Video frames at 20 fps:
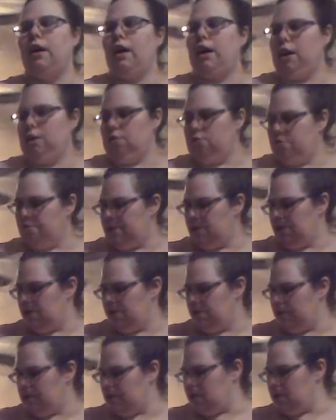I will
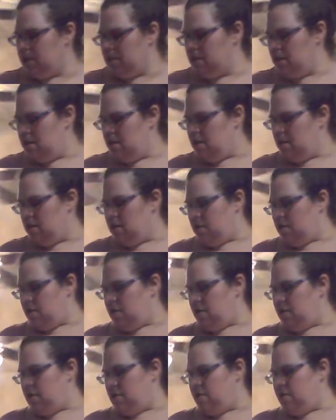be using
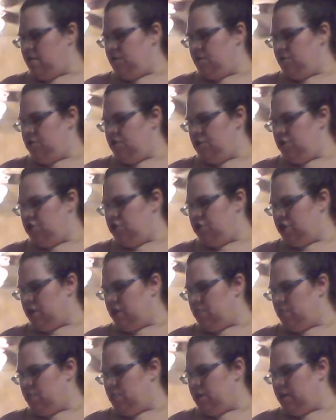for the
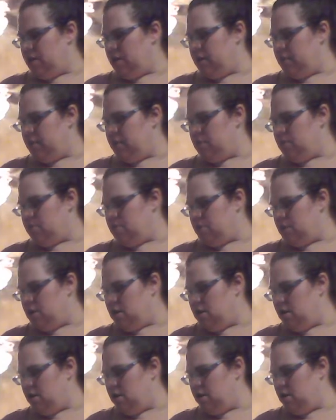chicken while it is
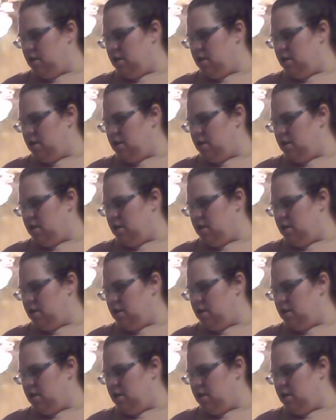raw,